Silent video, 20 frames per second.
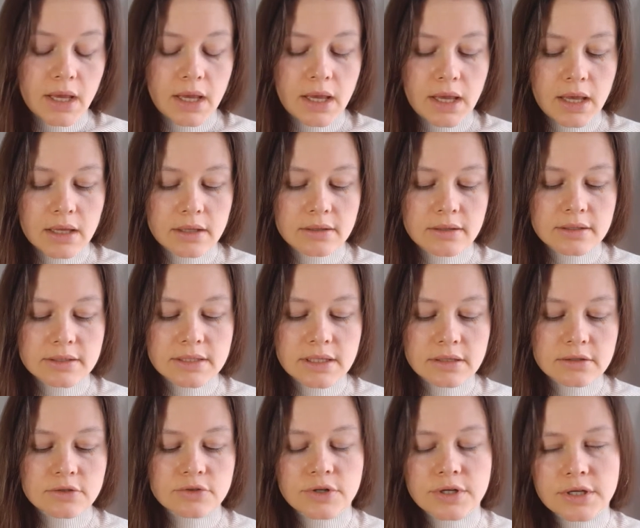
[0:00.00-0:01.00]
And the
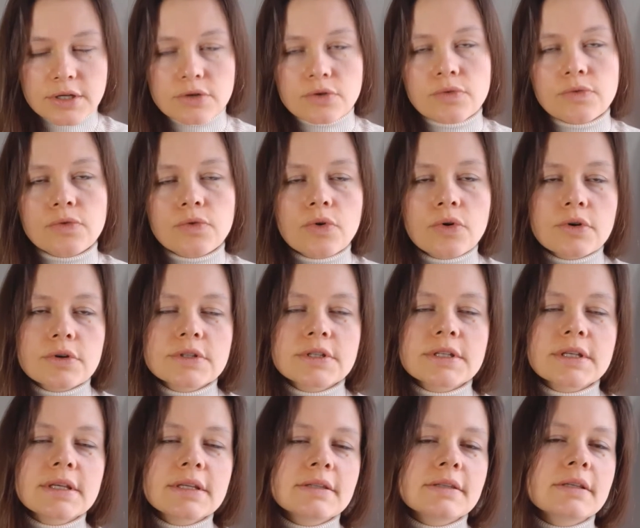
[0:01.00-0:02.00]
center here, of
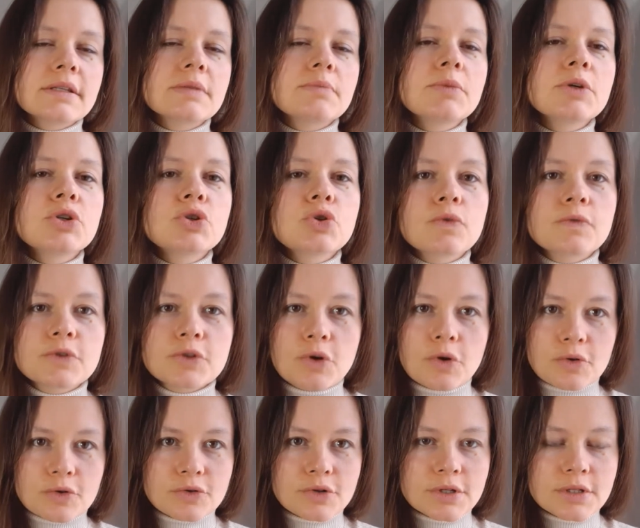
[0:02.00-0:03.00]
course, is the speech of
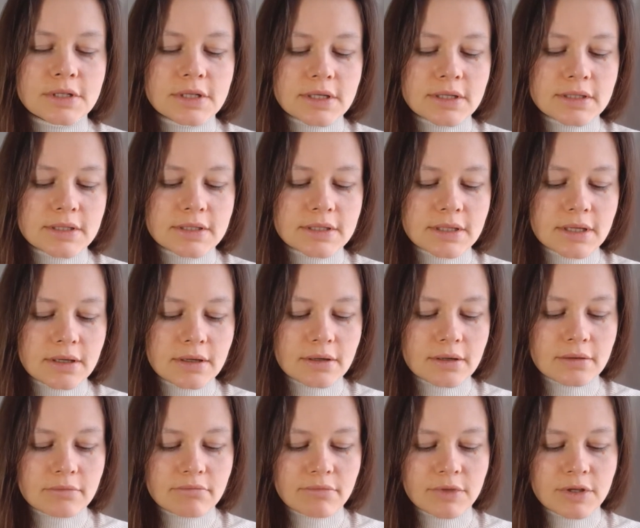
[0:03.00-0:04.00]
Socrates.
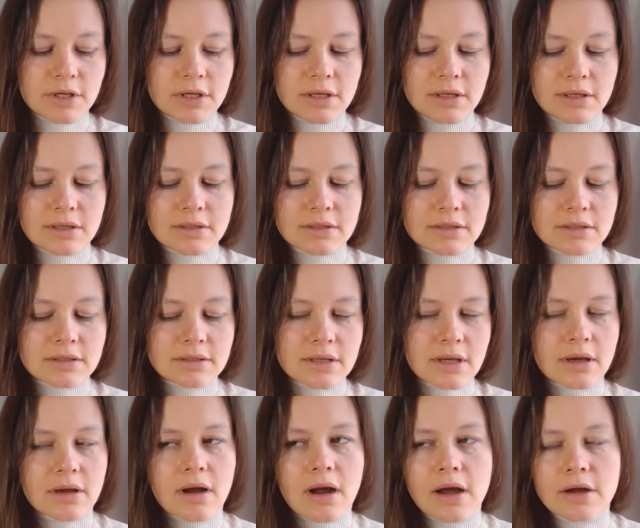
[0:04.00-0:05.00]
Um, he is
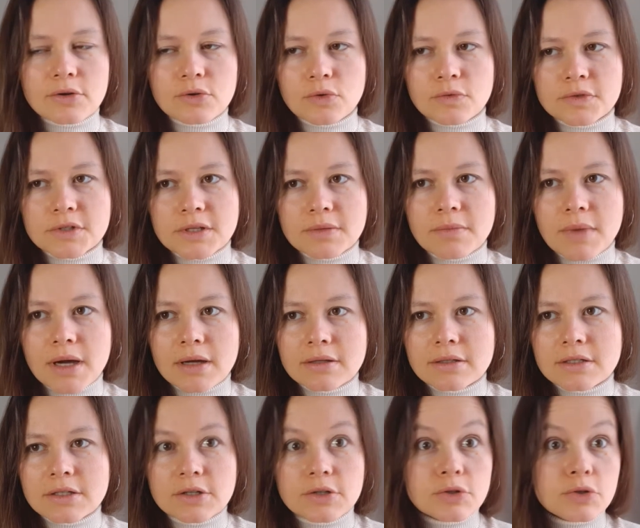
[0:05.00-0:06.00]
a kind of
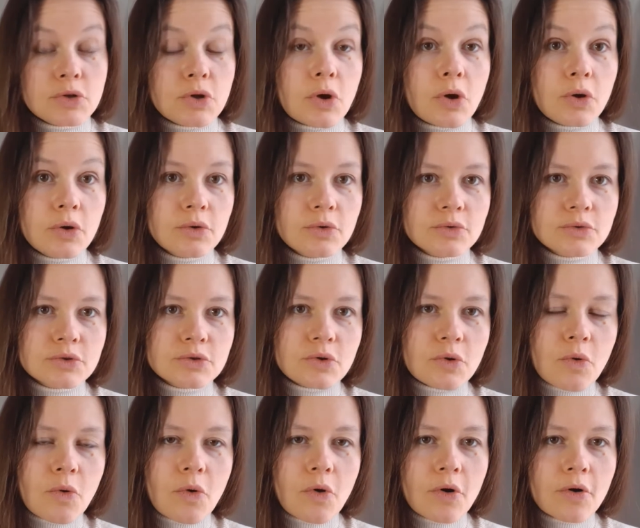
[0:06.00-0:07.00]
semantic note
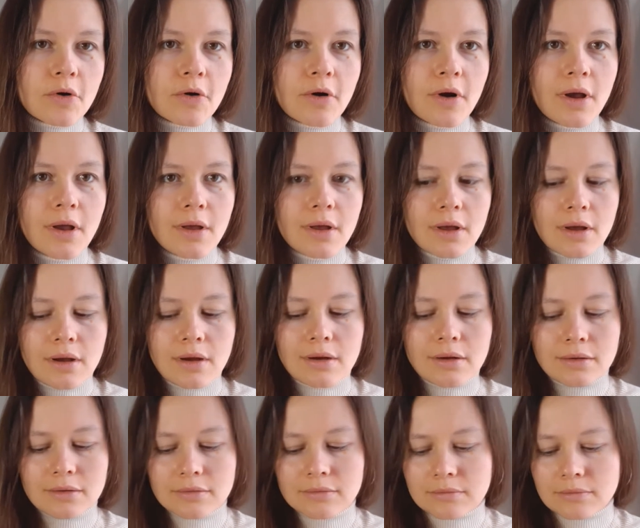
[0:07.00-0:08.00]
or
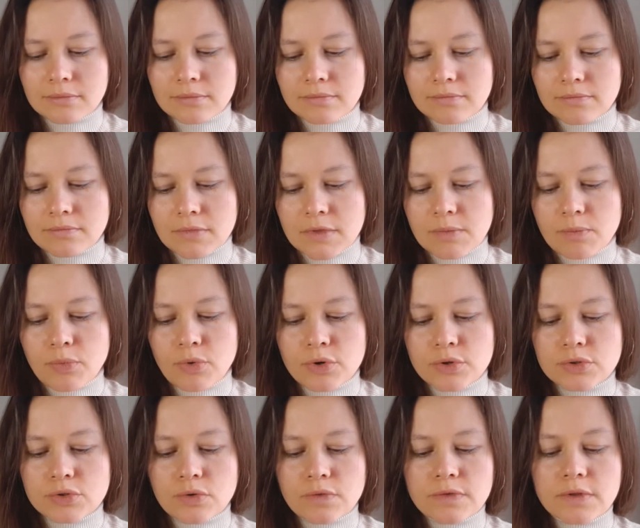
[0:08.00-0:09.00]
um, the
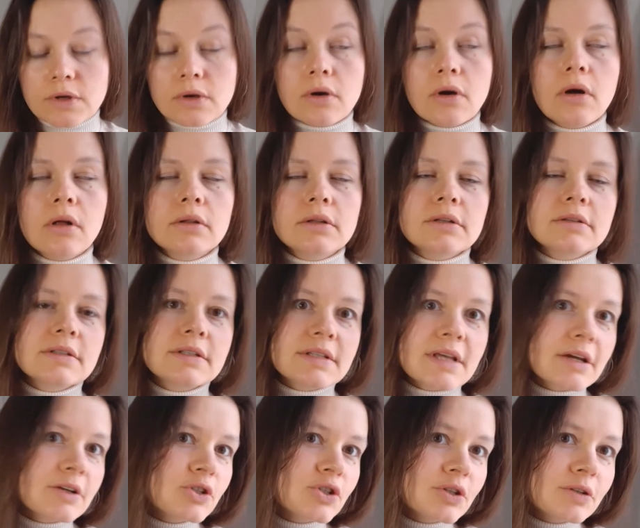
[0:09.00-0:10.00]
point of the golden
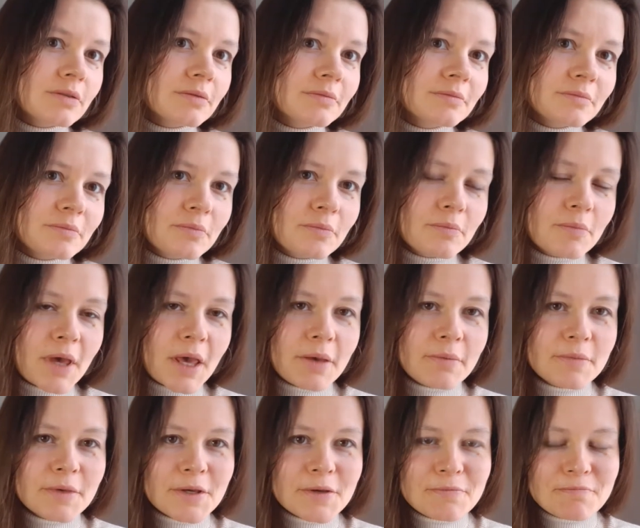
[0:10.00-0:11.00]
section,
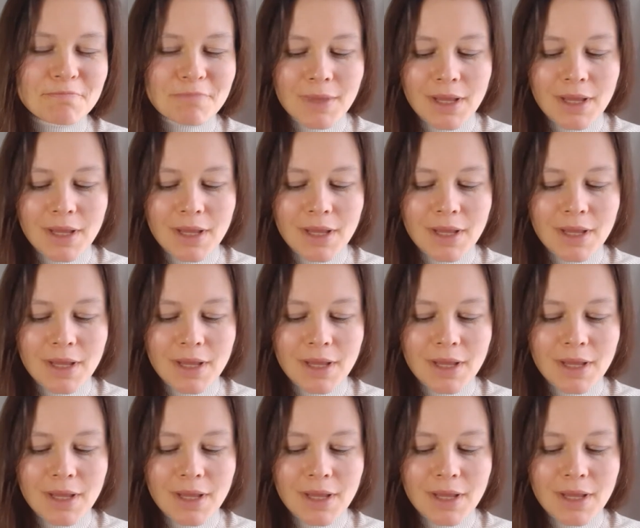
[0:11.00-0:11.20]
maybe.